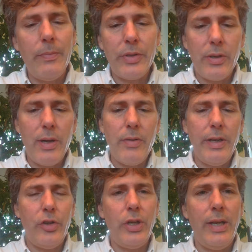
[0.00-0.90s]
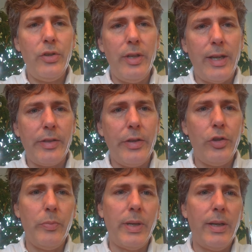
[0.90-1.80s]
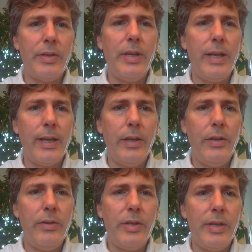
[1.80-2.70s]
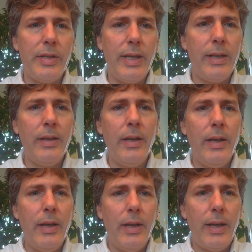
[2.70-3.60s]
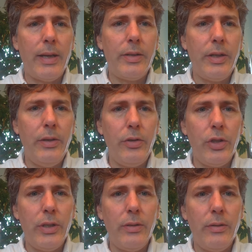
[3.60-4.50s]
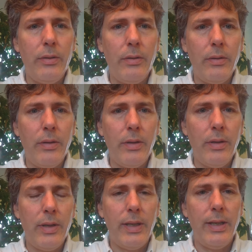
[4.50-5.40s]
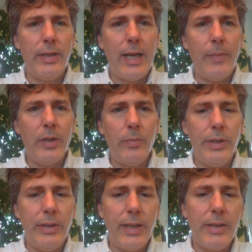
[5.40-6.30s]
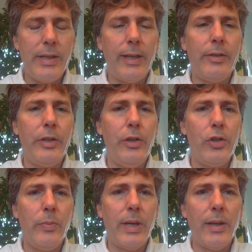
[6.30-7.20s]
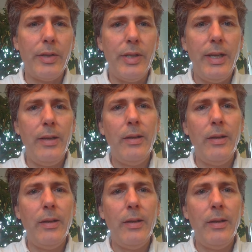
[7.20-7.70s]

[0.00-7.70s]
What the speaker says: So I'm going to change the execution policy, and I can use the set execution, I hit tab to complete that, set execution policy.